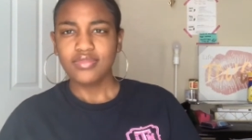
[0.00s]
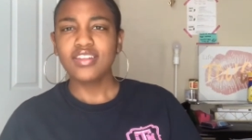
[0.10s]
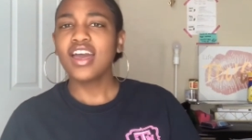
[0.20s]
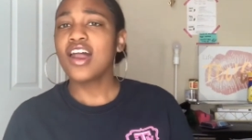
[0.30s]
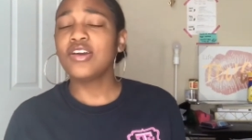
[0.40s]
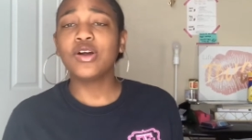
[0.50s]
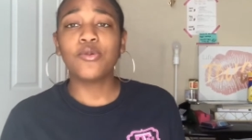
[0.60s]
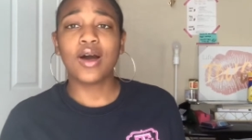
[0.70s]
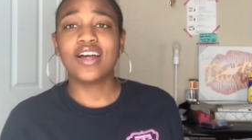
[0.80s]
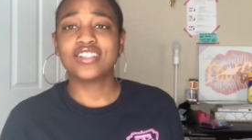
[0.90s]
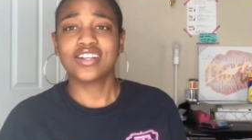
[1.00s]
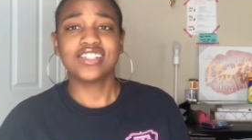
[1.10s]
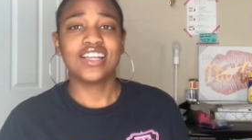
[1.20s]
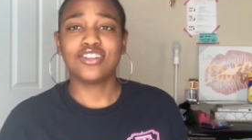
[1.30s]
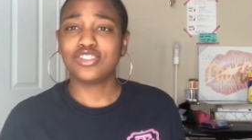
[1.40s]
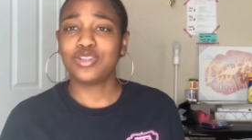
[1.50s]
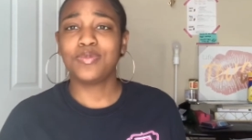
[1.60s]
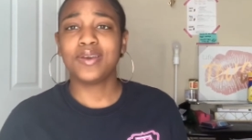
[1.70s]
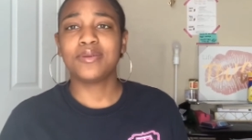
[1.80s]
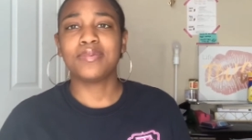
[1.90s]
I don't know why it's gonna sound
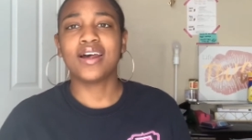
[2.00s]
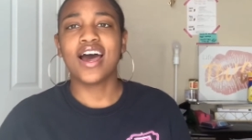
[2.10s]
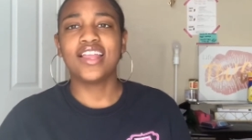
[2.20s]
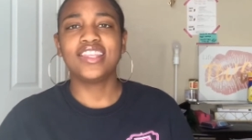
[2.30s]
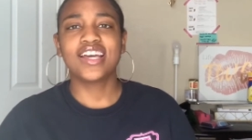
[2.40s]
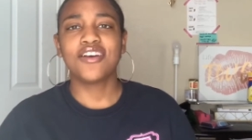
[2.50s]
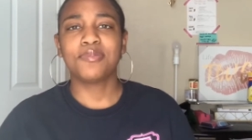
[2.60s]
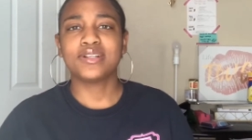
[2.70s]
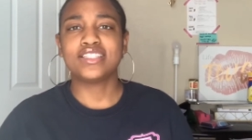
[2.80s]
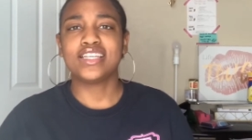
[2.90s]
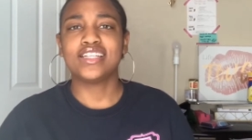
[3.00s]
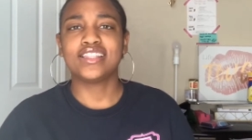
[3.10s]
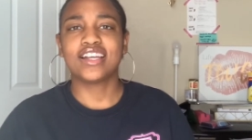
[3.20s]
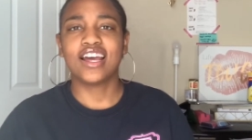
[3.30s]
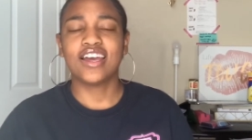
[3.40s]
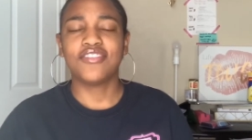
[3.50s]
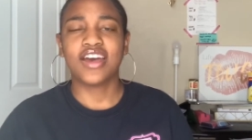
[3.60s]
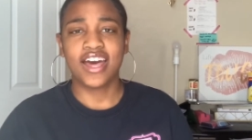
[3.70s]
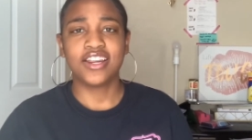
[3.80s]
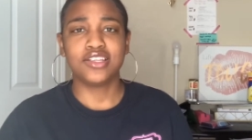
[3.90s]
stupid, but I think I've pretended that I've
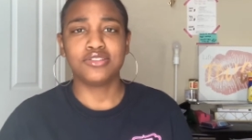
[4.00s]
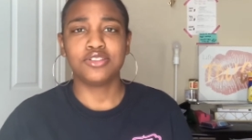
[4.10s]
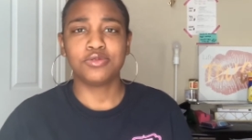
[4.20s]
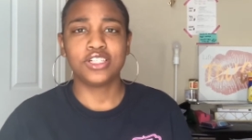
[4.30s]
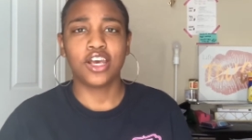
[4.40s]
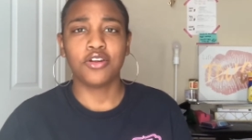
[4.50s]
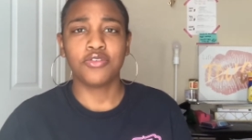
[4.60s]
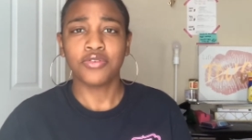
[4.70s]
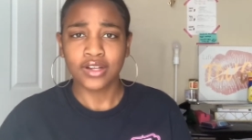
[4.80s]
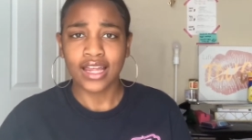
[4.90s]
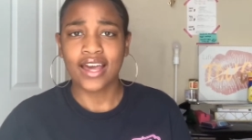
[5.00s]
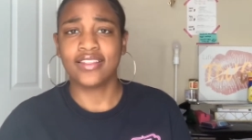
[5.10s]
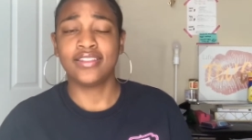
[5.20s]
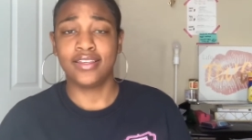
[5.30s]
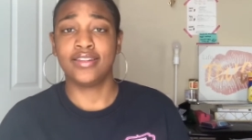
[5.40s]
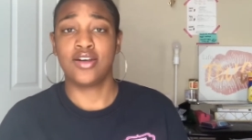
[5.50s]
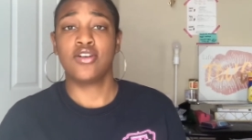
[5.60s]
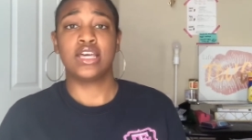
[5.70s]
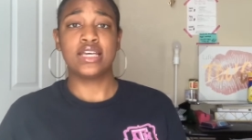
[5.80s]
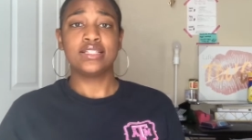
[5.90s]
had a YouTube channel for like the
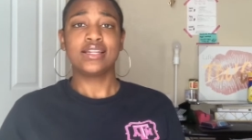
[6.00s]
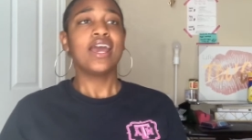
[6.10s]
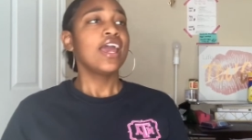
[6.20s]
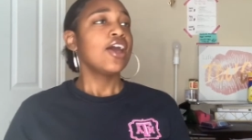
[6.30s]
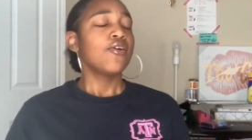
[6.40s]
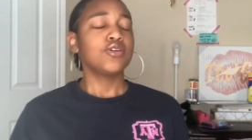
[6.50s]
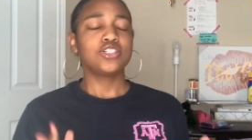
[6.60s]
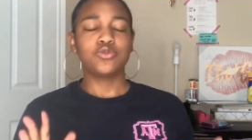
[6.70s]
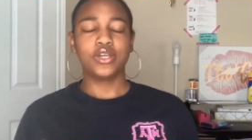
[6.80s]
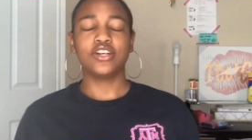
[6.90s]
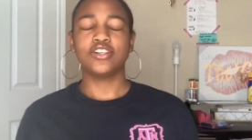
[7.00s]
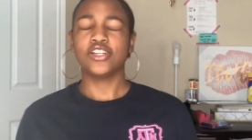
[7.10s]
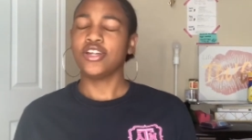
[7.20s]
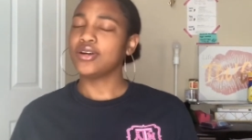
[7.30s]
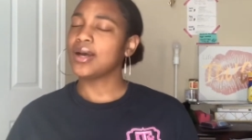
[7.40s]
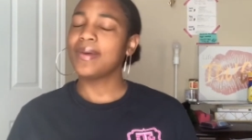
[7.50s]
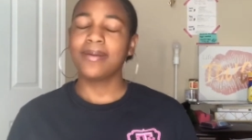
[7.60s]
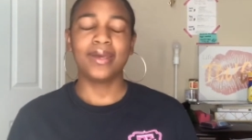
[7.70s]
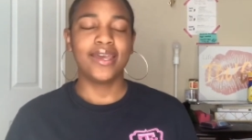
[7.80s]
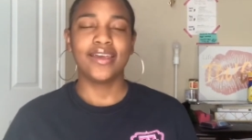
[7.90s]
longest, which is weird. Don't come at
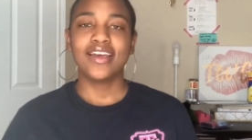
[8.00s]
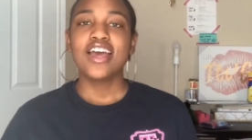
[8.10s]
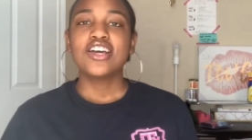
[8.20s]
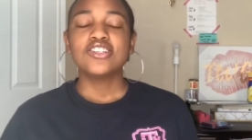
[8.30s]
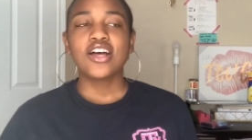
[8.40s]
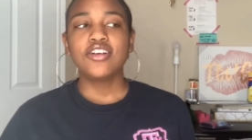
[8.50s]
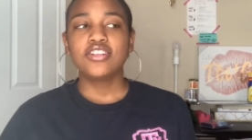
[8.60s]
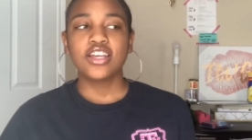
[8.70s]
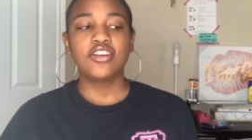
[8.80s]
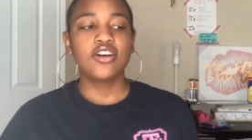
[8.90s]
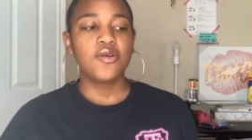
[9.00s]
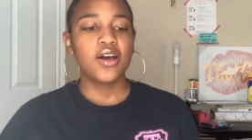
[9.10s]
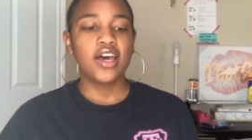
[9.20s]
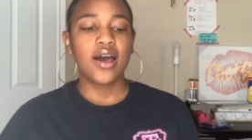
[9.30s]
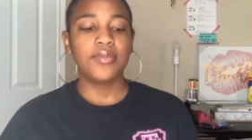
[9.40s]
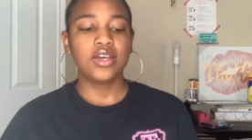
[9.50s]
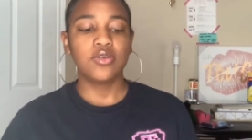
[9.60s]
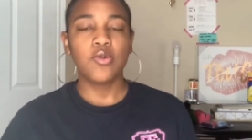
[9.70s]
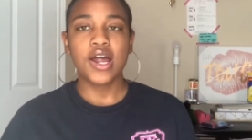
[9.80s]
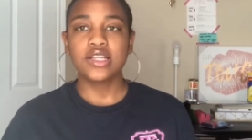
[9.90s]
me. So I was like, you know what? I mean,
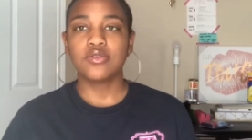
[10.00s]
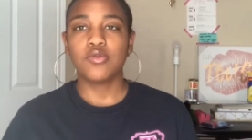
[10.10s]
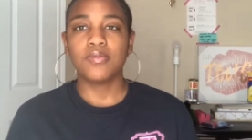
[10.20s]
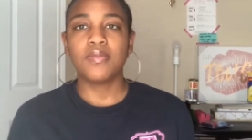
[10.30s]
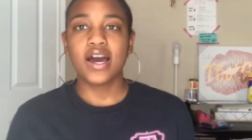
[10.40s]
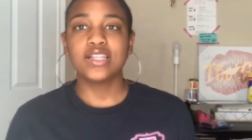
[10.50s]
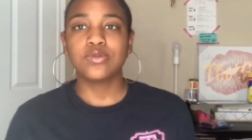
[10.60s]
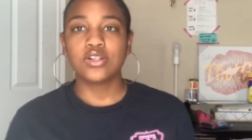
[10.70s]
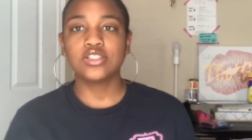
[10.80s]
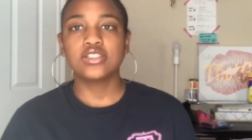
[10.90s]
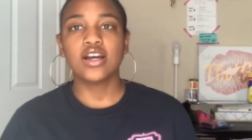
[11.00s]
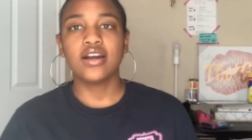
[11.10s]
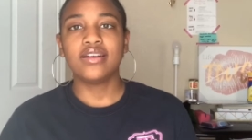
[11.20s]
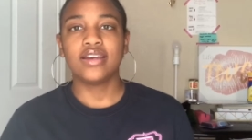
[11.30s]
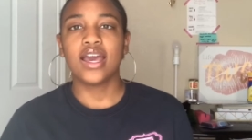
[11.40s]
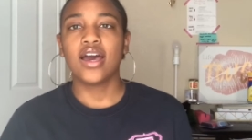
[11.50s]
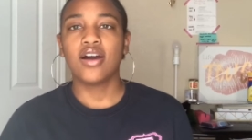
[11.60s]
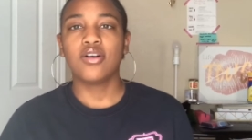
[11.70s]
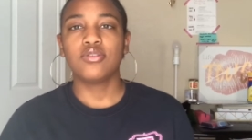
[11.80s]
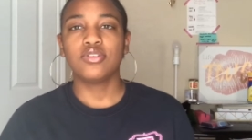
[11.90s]
why, might as well just start
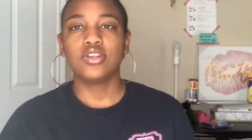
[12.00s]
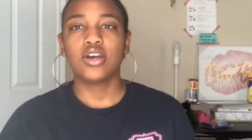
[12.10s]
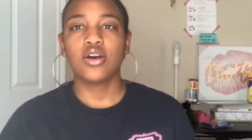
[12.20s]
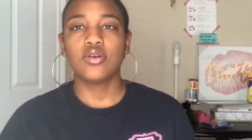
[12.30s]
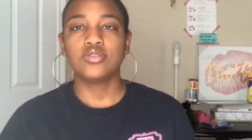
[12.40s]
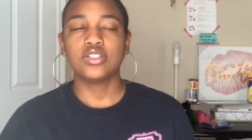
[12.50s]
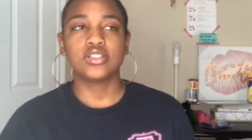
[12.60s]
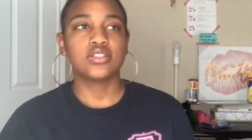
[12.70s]
now, you know, just